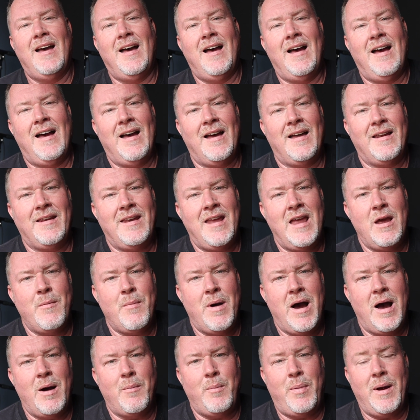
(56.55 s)
uh, near
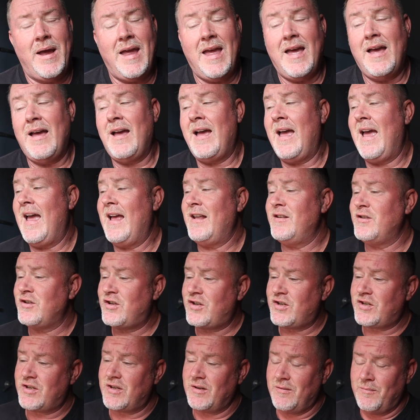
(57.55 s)
Marbella,
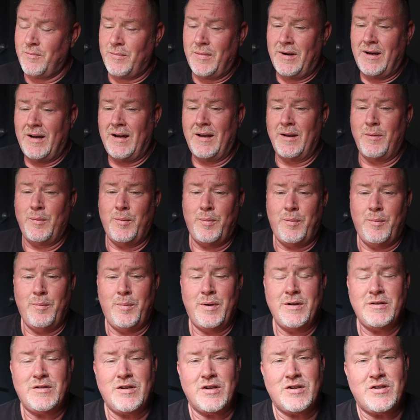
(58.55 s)
hence my
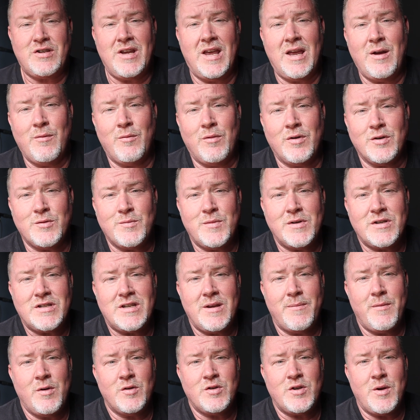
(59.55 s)
business name was
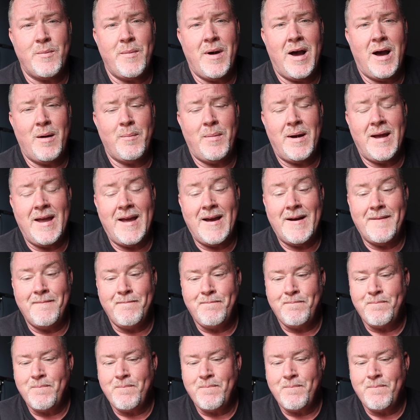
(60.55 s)
Misty Music Marbella,